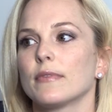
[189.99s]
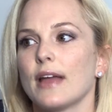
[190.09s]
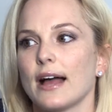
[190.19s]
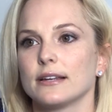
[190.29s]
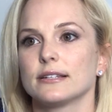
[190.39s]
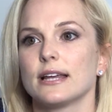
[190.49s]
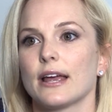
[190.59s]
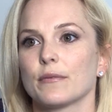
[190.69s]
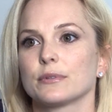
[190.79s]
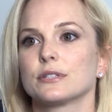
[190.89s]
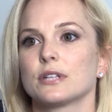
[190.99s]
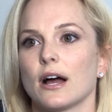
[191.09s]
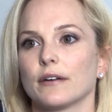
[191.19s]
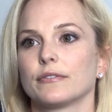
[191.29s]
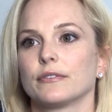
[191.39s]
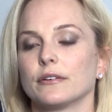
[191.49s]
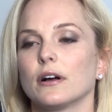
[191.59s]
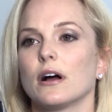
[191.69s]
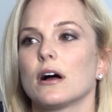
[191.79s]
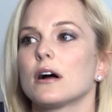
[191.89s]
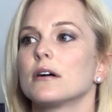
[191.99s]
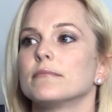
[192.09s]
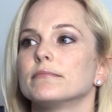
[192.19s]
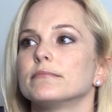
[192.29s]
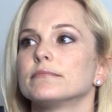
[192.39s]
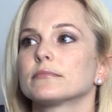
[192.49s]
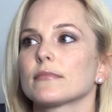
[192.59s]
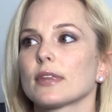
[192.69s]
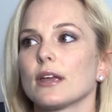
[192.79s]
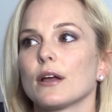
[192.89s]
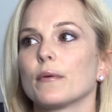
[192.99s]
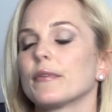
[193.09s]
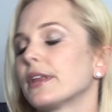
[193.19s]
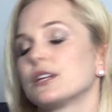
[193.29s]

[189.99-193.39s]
That day was tough. When